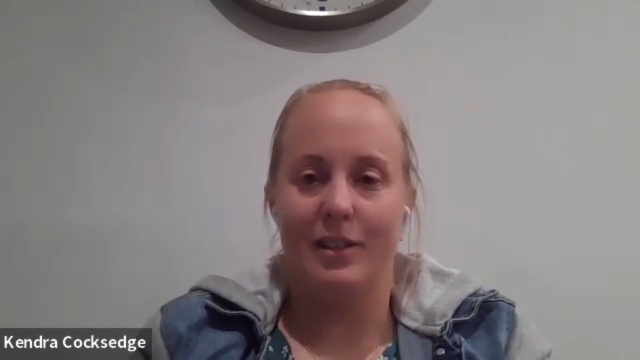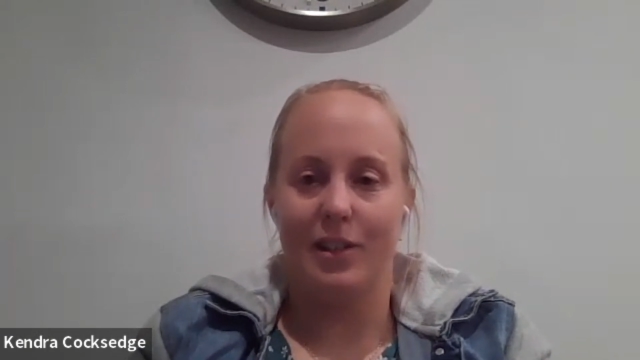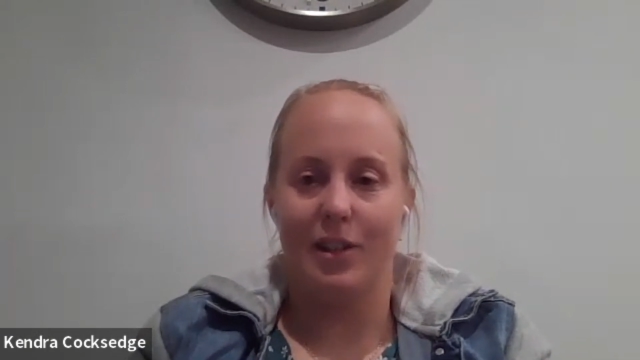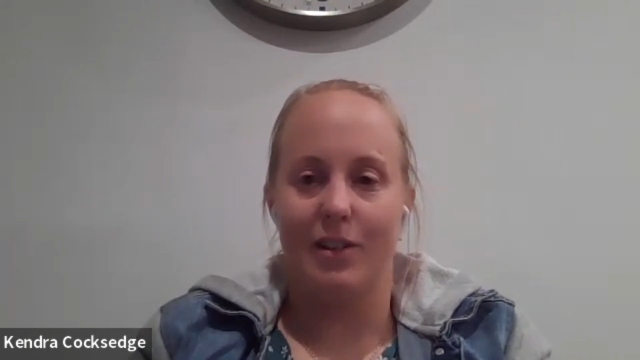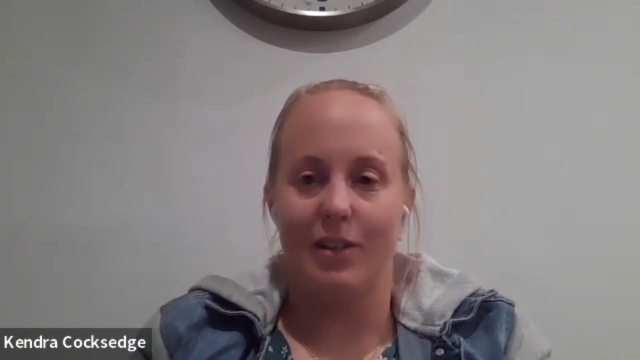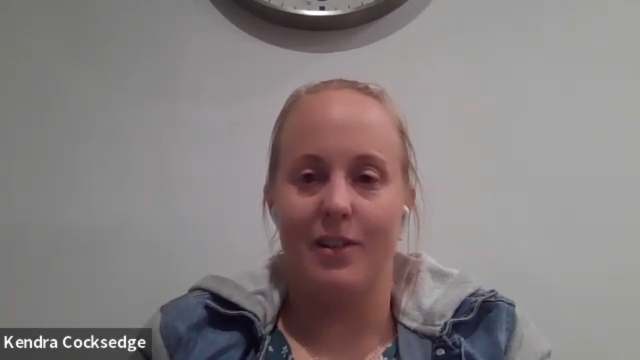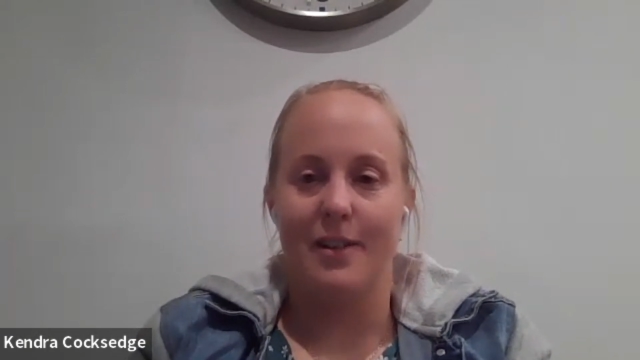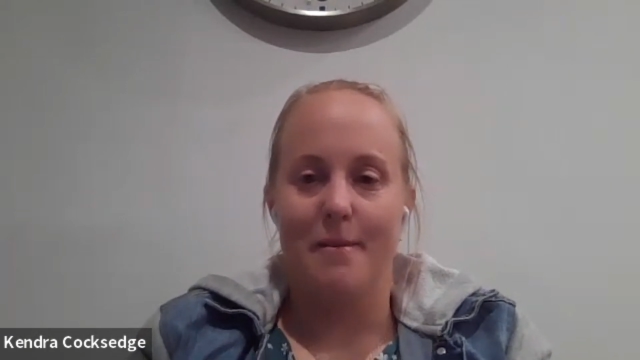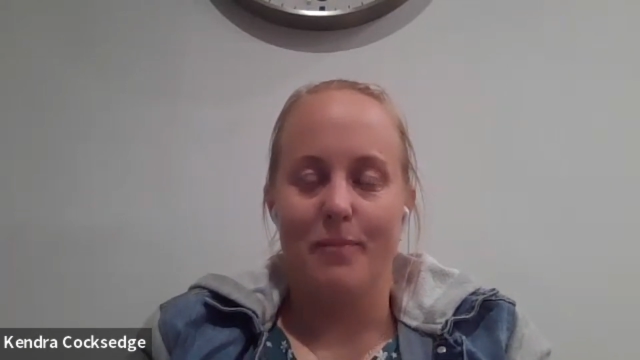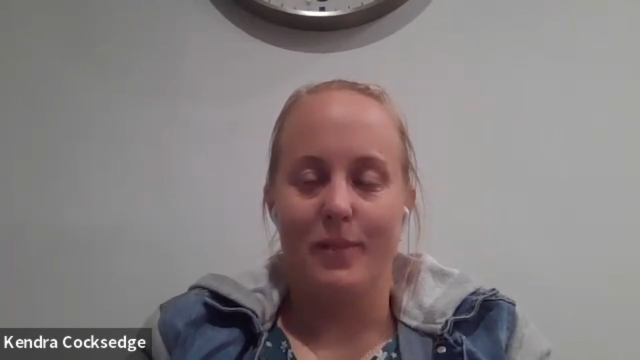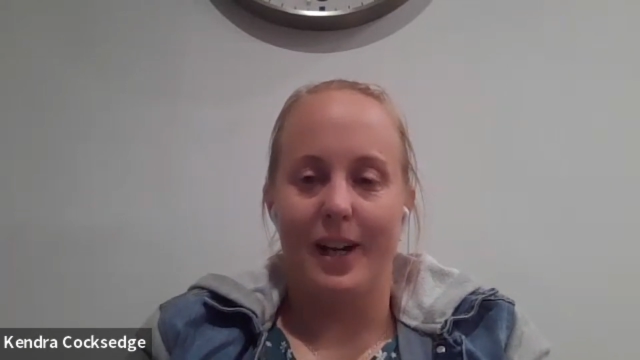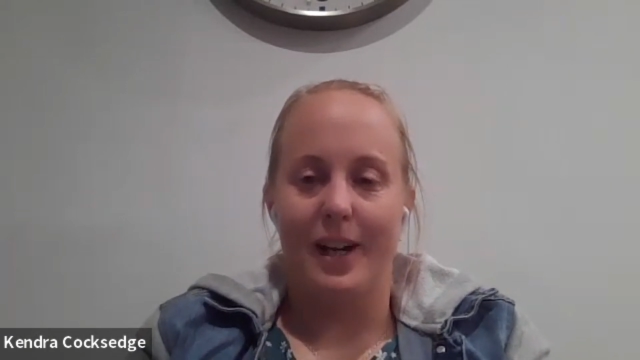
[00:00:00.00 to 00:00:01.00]
So
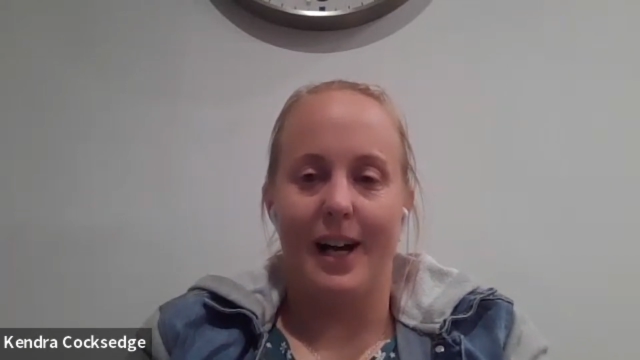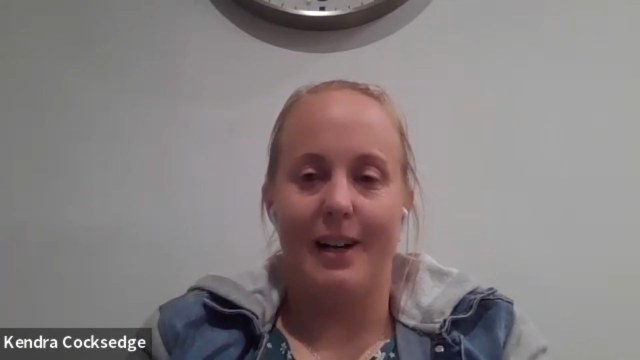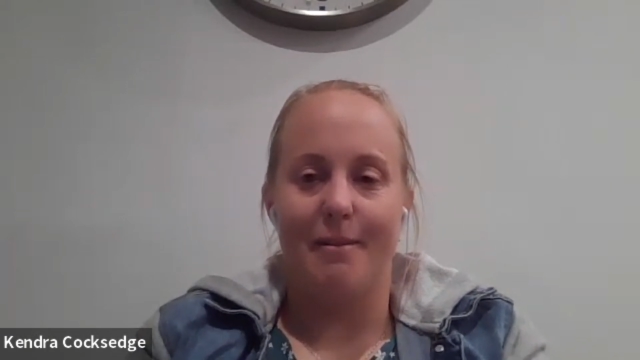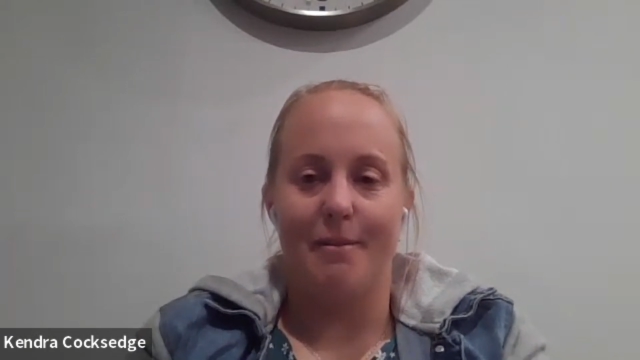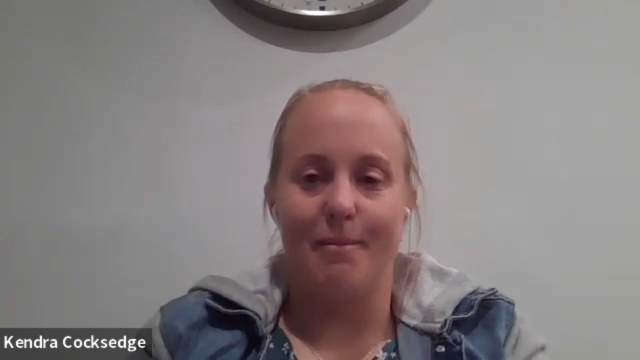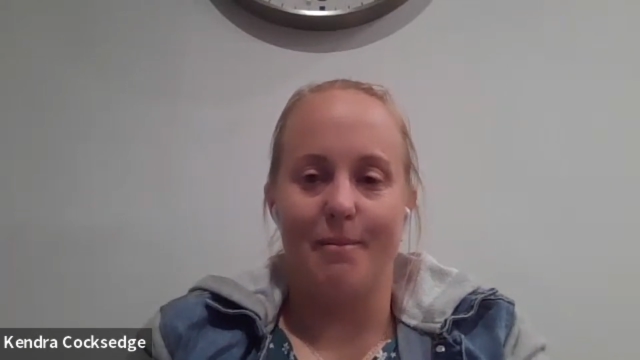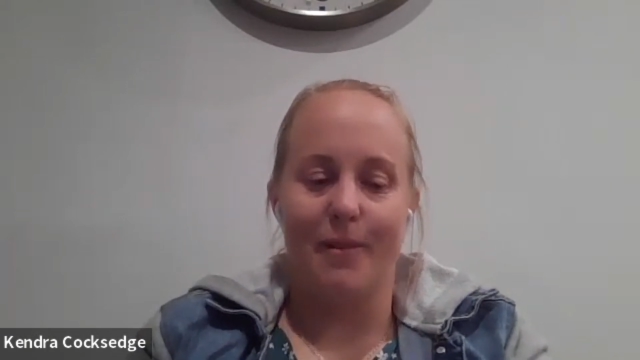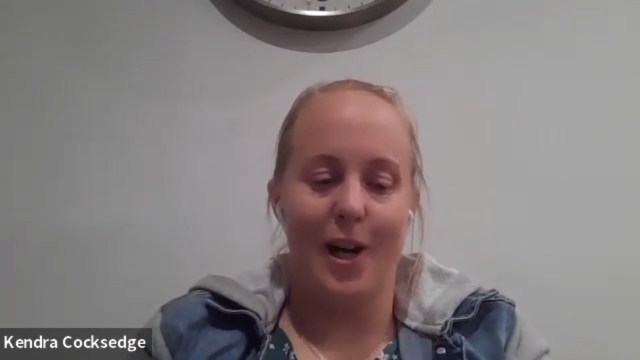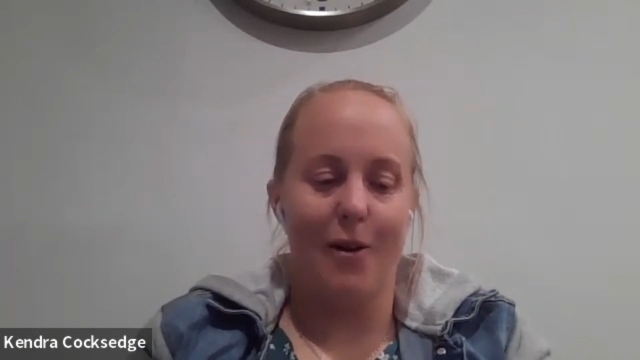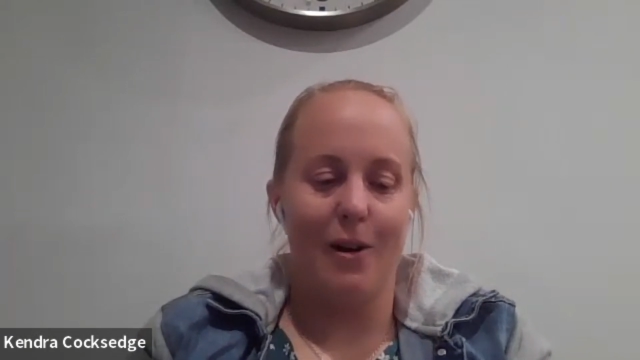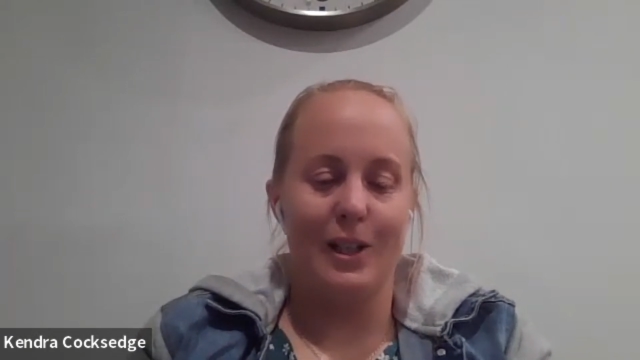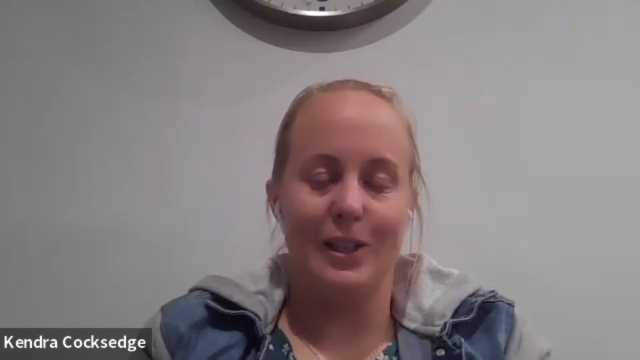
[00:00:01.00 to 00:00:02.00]
I
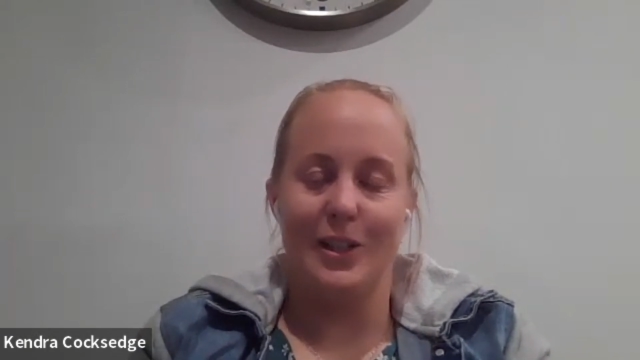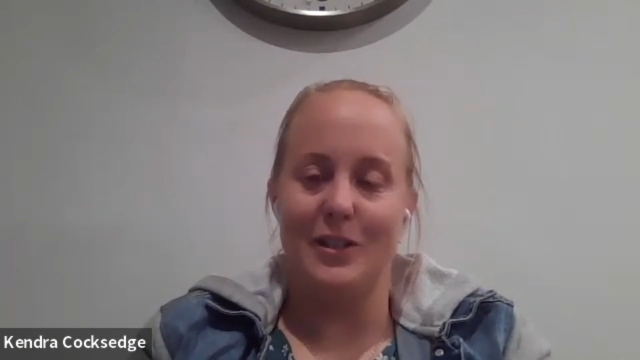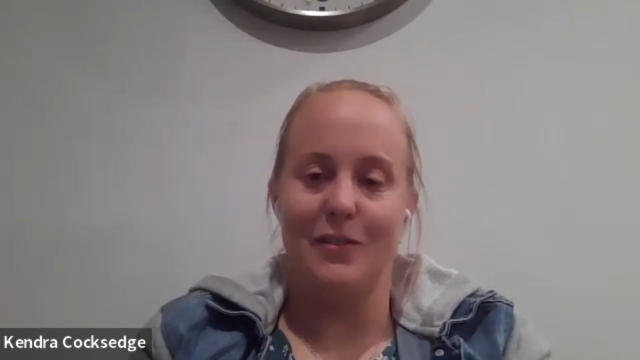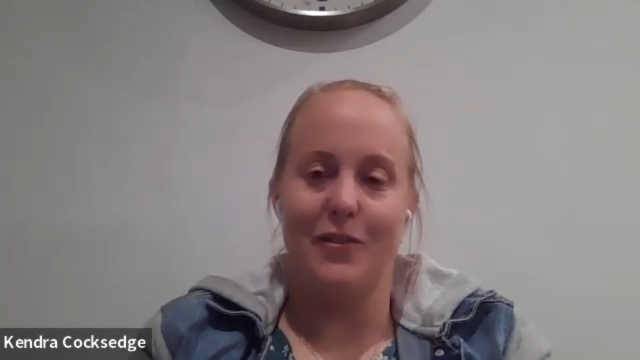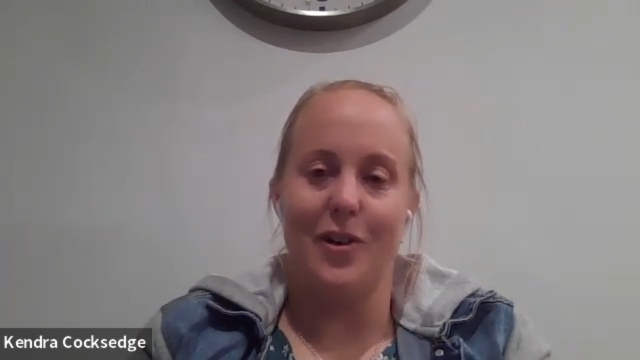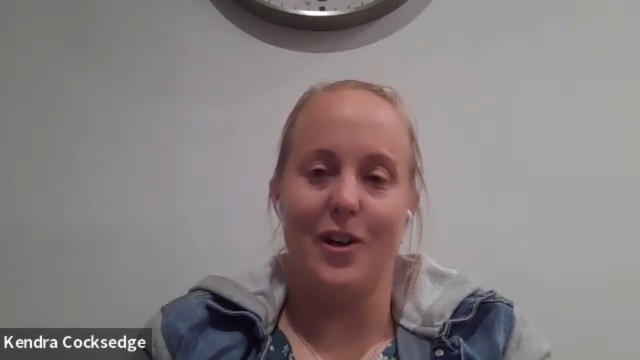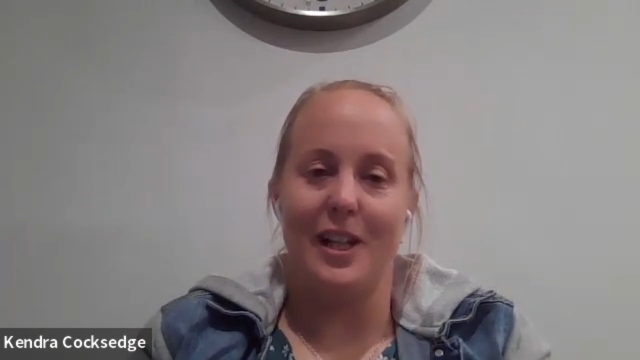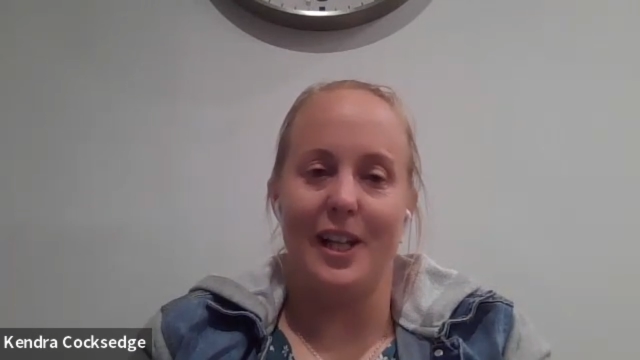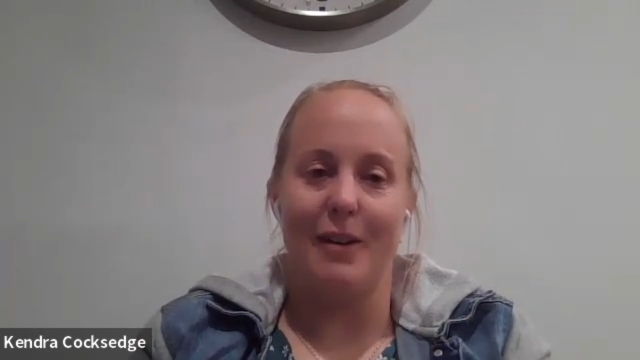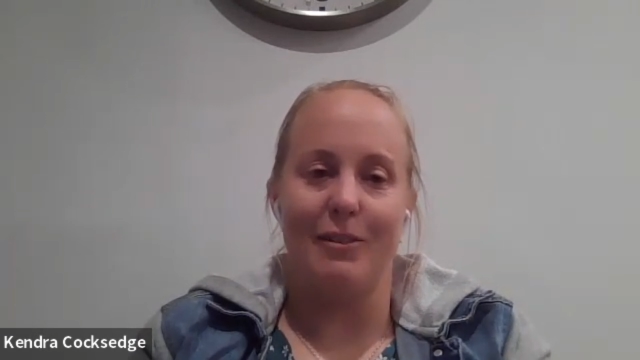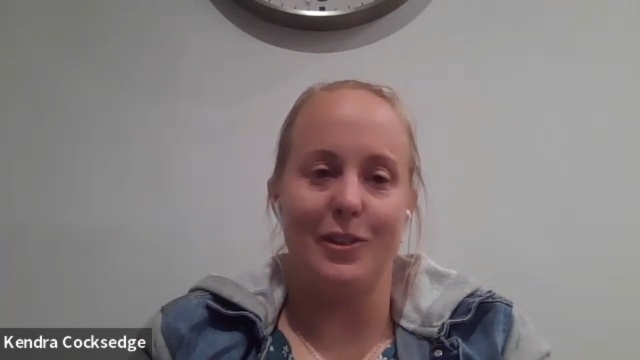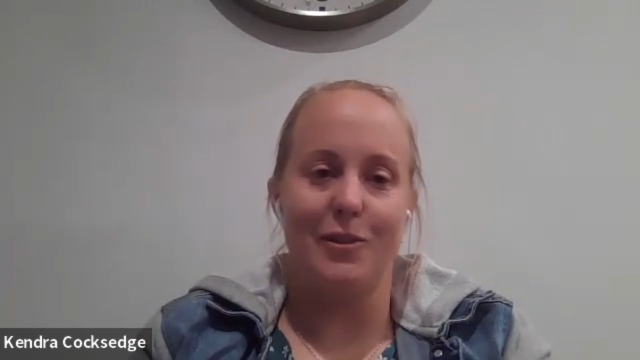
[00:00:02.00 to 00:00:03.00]
always used to find that
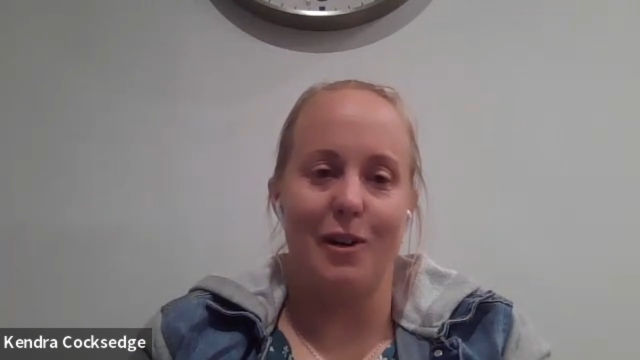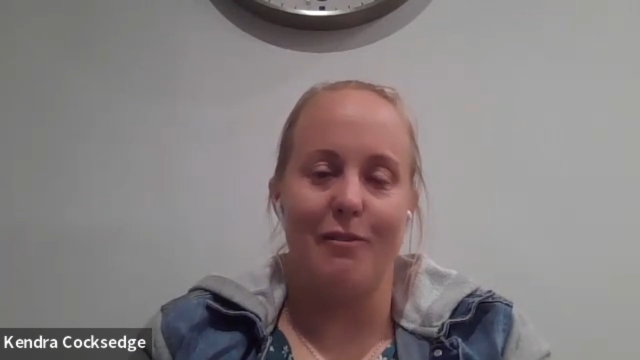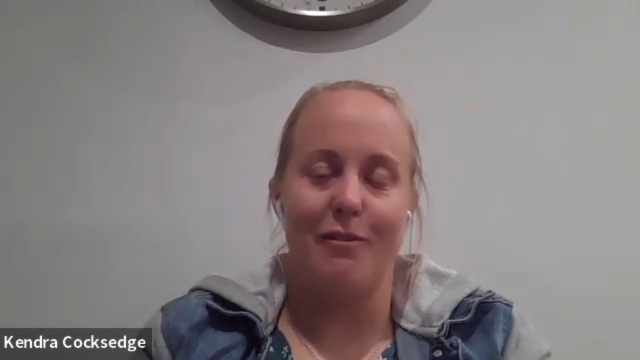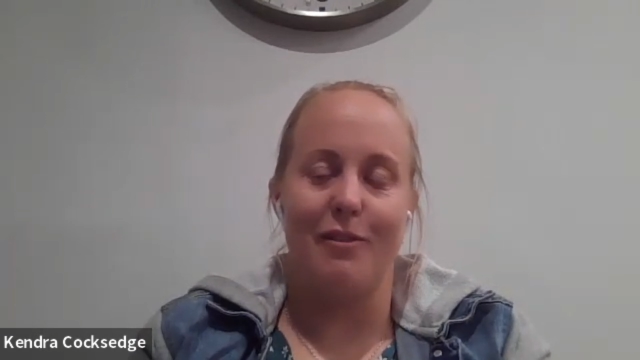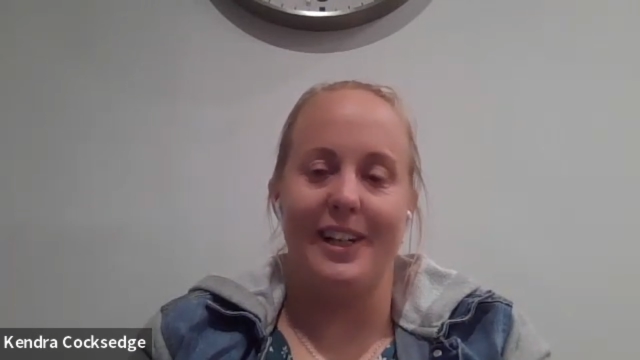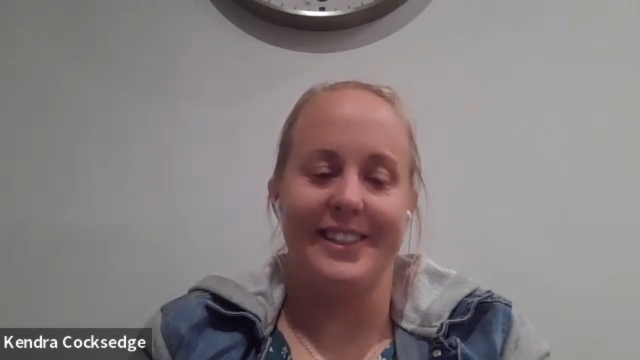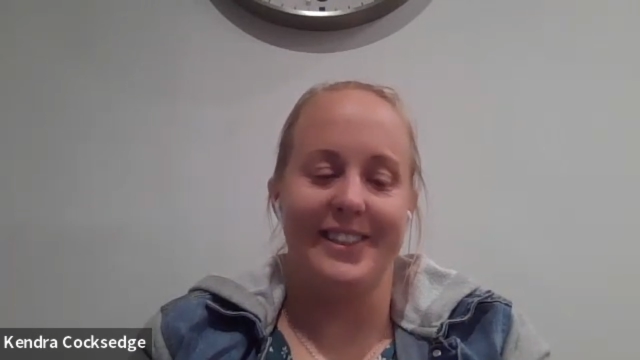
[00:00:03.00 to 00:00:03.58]
was quite funny.